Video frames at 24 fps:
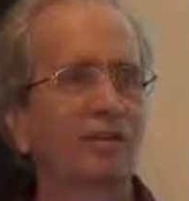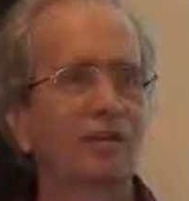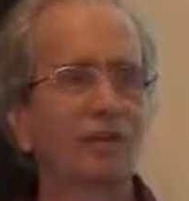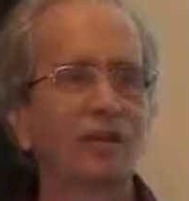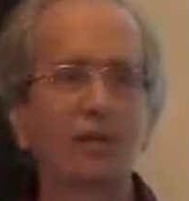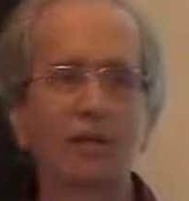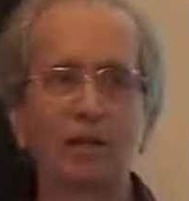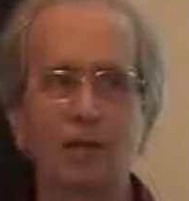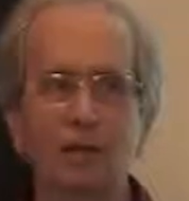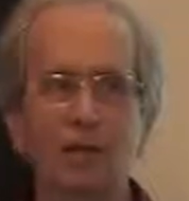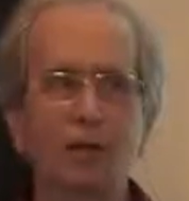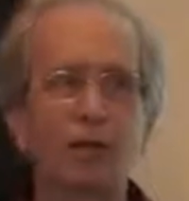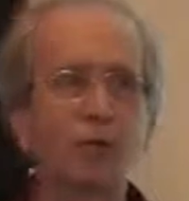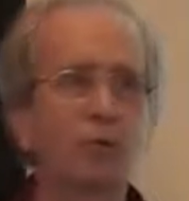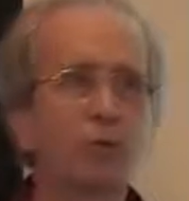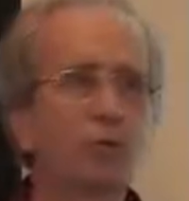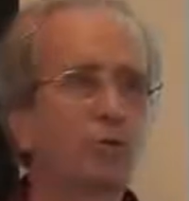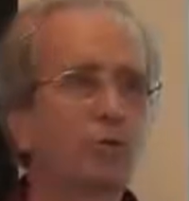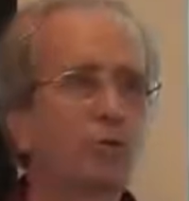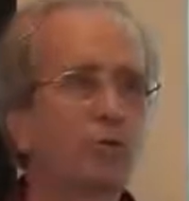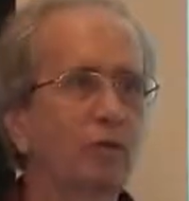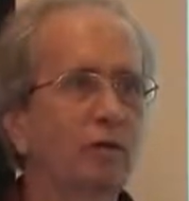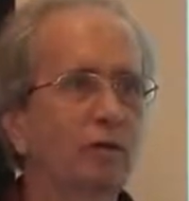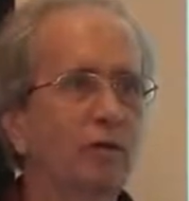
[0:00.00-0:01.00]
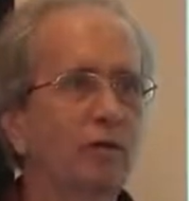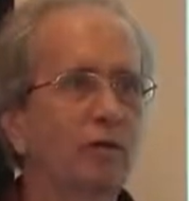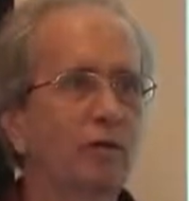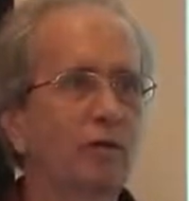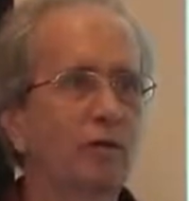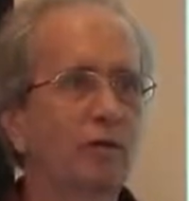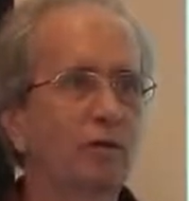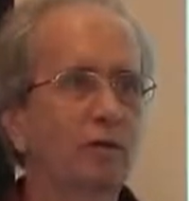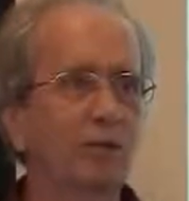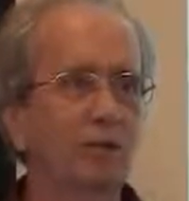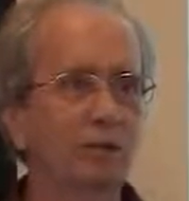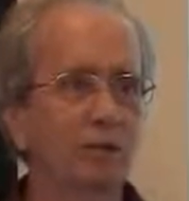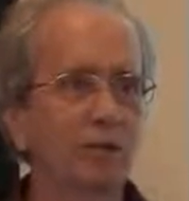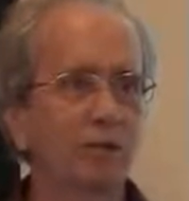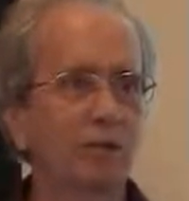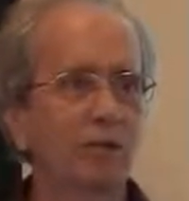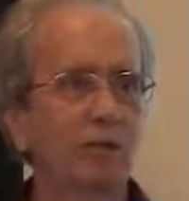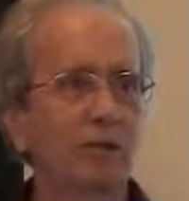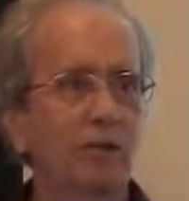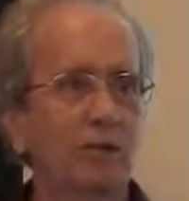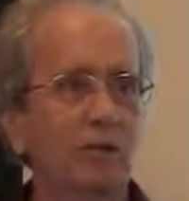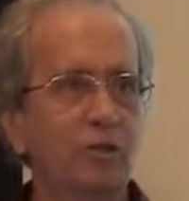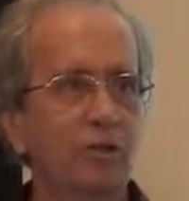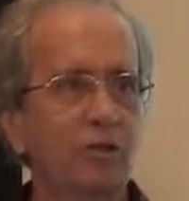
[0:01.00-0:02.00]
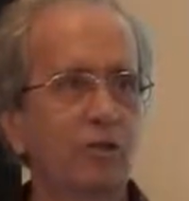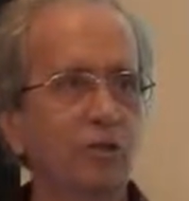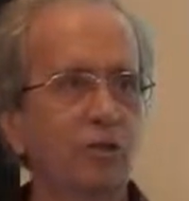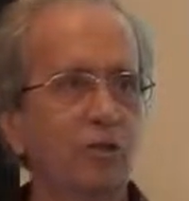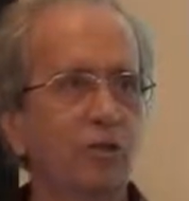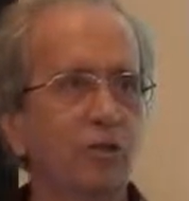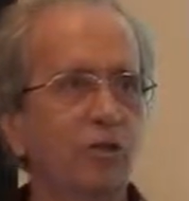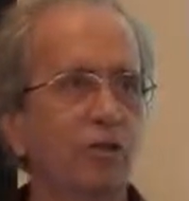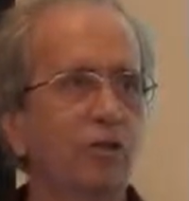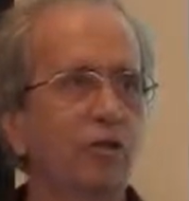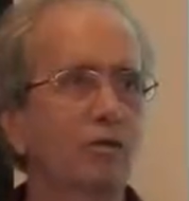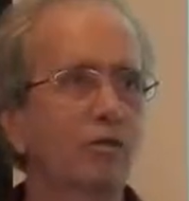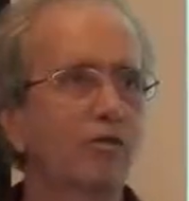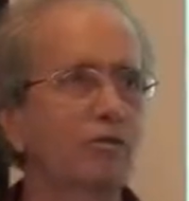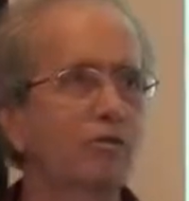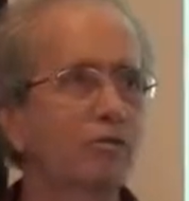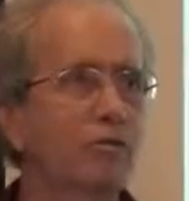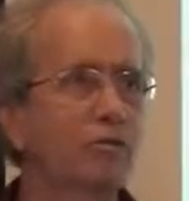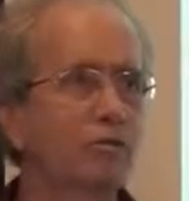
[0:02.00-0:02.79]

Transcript: let alone declare, give it a signature